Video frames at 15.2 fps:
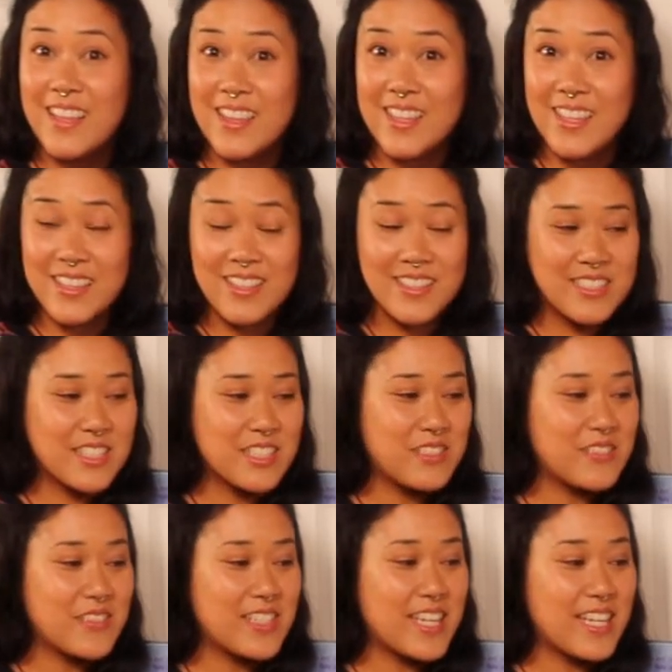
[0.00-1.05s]
The other
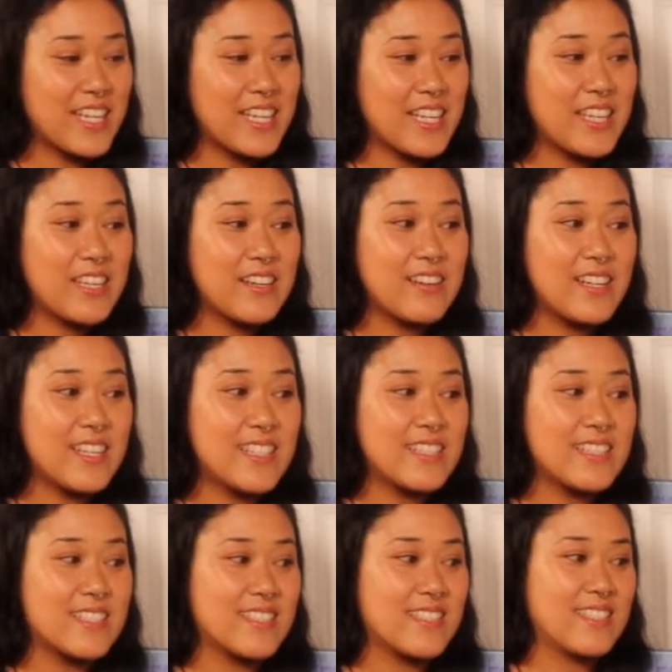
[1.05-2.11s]
children are getting
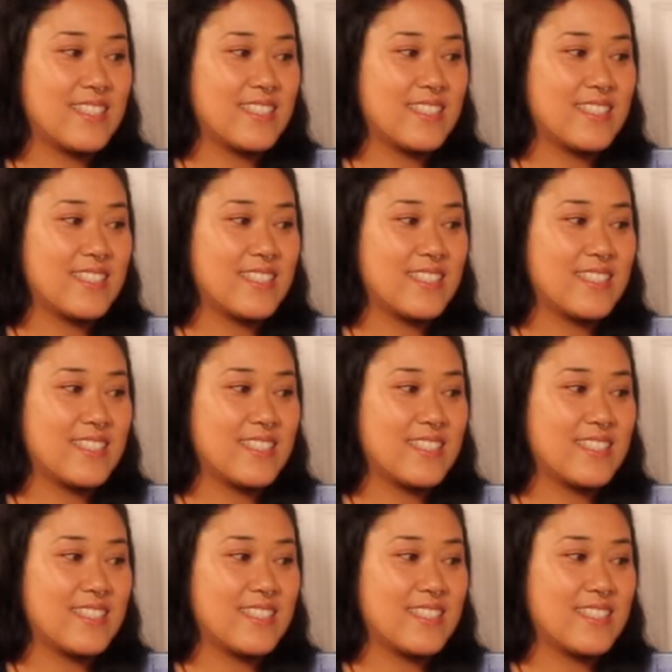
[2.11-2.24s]
curious.